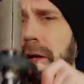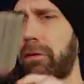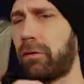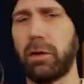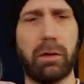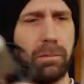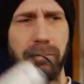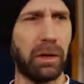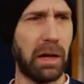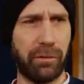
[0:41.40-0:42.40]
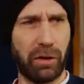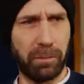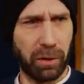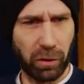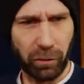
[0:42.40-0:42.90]
I still have here
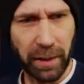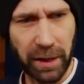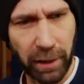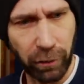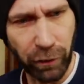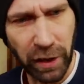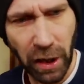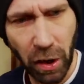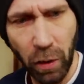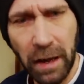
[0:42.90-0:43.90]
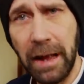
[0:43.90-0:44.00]
because of my latest video,